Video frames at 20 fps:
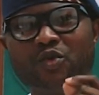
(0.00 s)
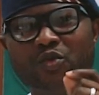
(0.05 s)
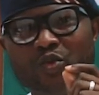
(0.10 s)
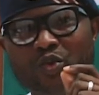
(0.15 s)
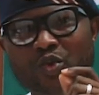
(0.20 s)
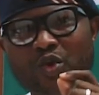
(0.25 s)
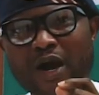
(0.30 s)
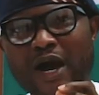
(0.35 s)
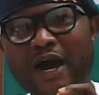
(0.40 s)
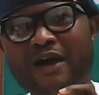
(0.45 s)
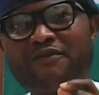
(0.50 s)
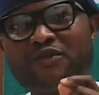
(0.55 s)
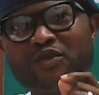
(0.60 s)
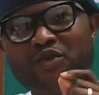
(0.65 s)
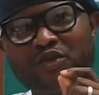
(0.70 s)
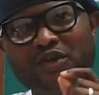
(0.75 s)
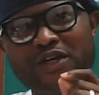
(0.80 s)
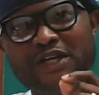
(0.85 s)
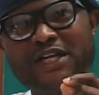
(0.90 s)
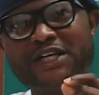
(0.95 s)
will have
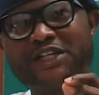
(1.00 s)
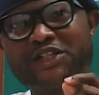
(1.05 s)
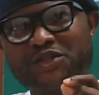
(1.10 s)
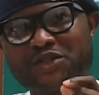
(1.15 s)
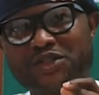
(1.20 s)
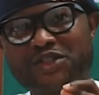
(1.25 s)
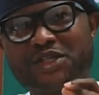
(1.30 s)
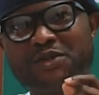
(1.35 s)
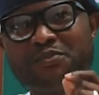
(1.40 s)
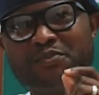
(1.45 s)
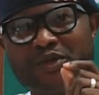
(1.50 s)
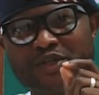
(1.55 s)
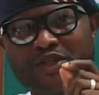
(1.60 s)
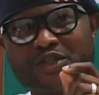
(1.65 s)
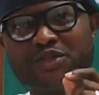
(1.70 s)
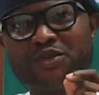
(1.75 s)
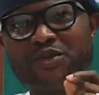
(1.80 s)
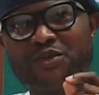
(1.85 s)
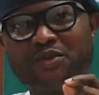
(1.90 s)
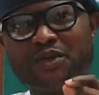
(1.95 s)
good relationship
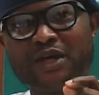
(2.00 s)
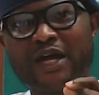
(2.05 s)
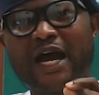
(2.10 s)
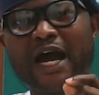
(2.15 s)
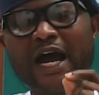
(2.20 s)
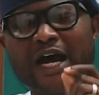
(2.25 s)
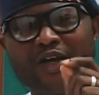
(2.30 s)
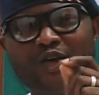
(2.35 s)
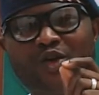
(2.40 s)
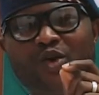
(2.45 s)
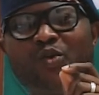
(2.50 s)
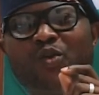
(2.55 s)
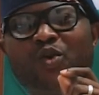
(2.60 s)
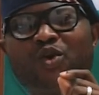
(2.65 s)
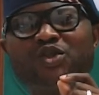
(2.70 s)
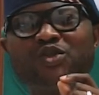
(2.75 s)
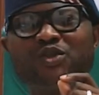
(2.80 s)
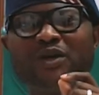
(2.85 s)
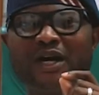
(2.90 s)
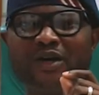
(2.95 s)
with you and know
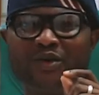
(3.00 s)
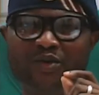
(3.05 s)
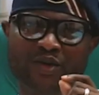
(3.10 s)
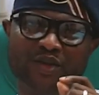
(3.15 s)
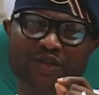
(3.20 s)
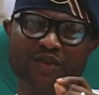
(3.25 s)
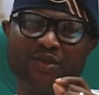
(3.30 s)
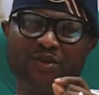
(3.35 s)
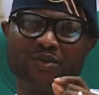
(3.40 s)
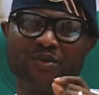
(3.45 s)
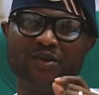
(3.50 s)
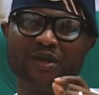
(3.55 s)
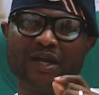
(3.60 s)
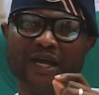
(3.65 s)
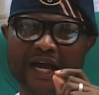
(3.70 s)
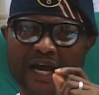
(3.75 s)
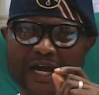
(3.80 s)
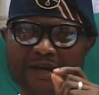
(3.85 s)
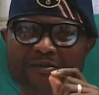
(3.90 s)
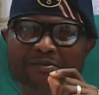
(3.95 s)
what you are going through
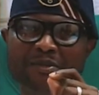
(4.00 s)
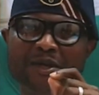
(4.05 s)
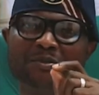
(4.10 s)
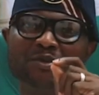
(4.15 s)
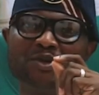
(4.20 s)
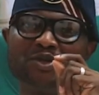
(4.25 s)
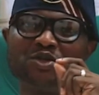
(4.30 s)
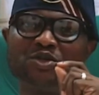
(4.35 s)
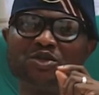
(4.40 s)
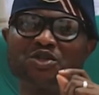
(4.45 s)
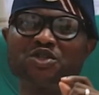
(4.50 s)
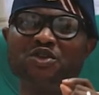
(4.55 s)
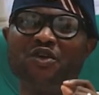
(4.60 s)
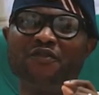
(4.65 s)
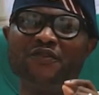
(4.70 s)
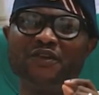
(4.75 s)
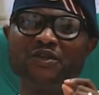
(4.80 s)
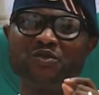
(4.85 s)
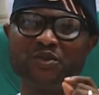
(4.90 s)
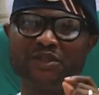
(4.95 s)
and be able to
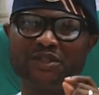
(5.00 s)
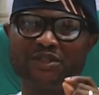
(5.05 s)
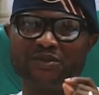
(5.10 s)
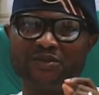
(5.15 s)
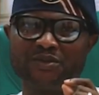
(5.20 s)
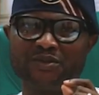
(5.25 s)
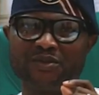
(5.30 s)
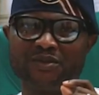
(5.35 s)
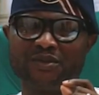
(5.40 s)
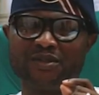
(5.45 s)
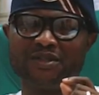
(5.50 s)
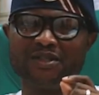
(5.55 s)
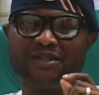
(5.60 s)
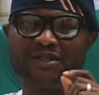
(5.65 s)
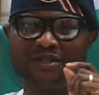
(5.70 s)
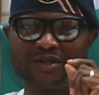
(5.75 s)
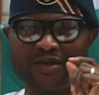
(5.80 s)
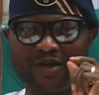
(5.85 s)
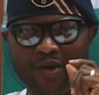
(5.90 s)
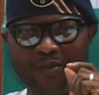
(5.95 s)
solve it with you.
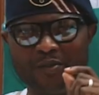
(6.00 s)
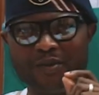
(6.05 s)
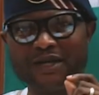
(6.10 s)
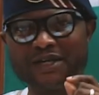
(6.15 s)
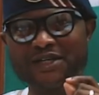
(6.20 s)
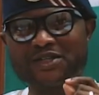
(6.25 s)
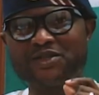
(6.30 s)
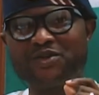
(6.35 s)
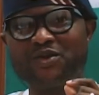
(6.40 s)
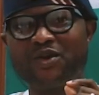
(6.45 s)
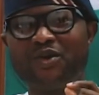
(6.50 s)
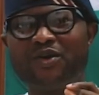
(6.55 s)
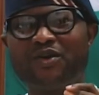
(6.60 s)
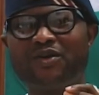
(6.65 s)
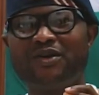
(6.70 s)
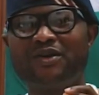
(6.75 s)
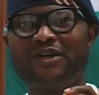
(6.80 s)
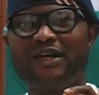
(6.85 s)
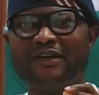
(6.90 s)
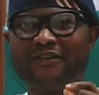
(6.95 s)
Indeed. God bless you all
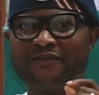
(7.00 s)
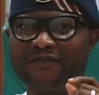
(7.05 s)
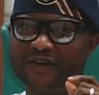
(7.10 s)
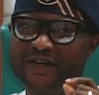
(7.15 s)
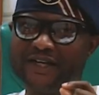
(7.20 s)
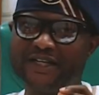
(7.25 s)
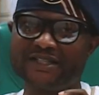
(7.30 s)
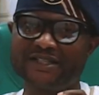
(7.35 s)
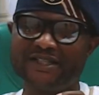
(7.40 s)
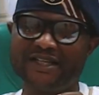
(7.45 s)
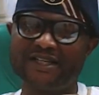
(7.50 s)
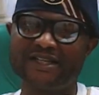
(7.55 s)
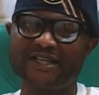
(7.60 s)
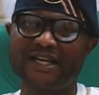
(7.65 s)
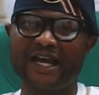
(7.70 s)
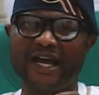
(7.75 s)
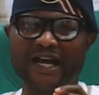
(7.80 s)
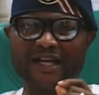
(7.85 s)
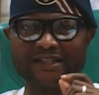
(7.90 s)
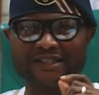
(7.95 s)
for listening,
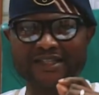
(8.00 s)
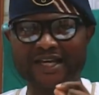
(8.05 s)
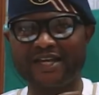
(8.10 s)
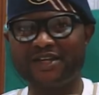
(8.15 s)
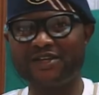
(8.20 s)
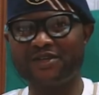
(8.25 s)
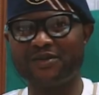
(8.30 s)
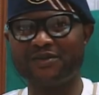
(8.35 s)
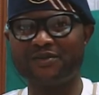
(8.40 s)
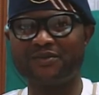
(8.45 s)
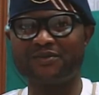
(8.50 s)
and thank you.